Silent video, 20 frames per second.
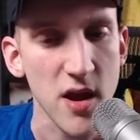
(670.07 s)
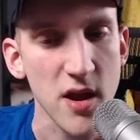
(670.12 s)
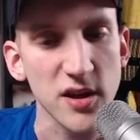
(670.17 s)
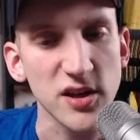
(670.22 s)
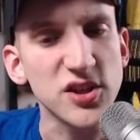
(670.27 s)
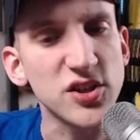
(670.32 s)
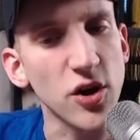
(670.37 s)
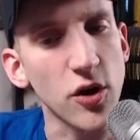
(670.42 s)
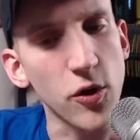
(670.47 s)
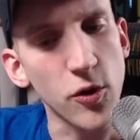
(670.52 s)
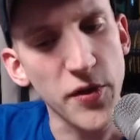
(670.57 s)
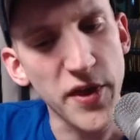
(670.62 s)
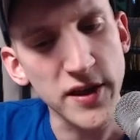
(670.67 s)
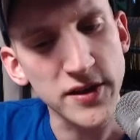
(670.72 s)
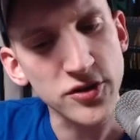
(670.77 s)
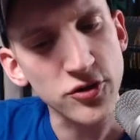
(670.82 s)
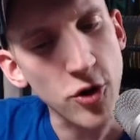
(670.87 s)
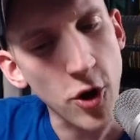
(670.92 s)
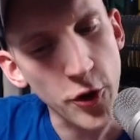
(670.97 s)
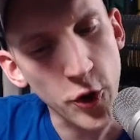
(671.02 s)
So
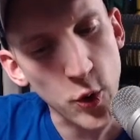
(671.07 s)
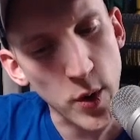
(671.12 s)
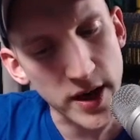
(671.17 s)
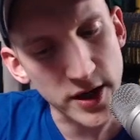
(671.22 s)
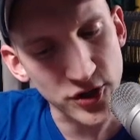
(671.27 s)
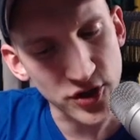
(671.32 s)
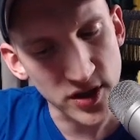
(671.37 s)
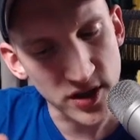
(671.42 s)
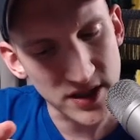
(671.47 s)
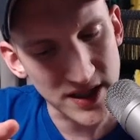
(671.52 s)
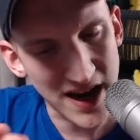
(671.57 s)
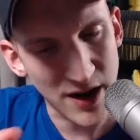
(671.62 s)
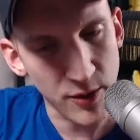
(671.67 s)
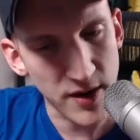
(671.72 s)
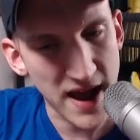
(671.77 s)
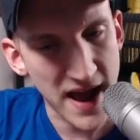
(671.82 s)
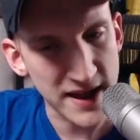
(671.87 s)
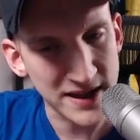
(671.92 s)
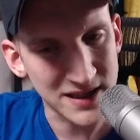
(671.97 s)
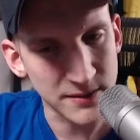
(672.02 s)
these are all the questions that I would
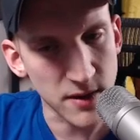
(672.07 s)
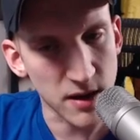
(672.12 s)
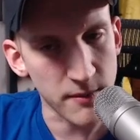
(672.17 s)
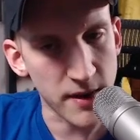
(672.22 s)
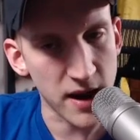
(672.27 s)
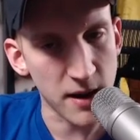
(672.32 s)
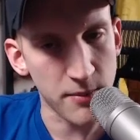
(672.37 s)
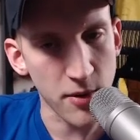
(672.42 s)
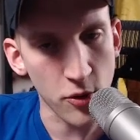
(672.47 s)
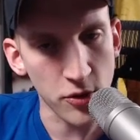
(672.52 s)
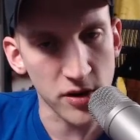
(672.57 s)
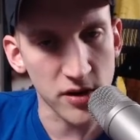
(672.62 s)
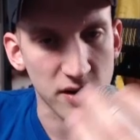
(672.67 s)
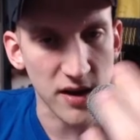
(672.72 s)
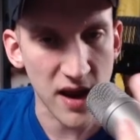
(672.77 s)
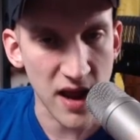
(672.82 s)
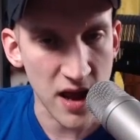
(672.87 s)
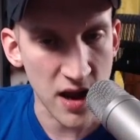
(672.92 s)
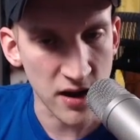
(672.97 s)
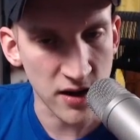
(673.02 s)
ask about my opponent
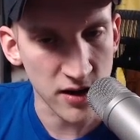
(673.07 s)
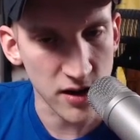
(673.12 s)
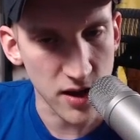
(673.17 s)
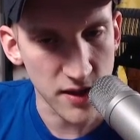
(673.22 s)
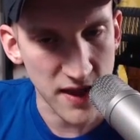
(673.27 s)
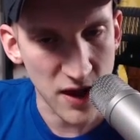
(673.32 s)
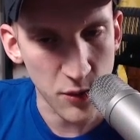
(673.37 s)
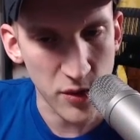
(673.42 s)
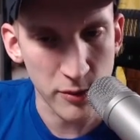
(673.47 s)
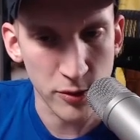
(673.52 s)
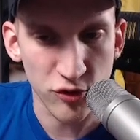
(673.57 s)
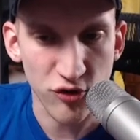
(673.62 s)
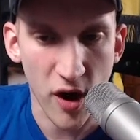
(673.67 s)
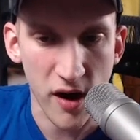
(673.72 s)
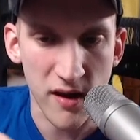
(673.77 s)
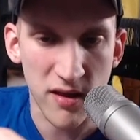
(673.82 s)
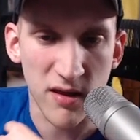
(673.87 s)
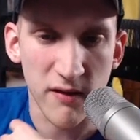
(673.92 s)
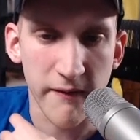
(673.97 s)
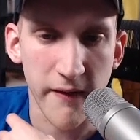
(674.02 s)
and that we would try
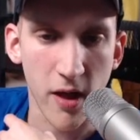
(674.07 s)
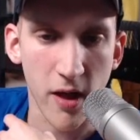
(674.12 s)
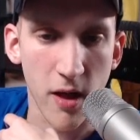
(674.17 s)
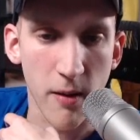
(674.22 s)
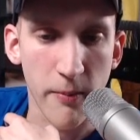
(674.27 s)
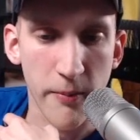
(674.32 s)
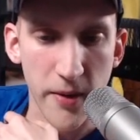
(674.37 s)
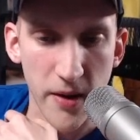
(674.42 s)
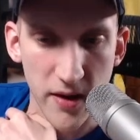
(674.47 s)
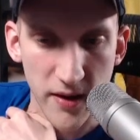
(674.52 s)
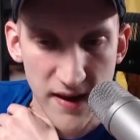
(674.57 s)
to develop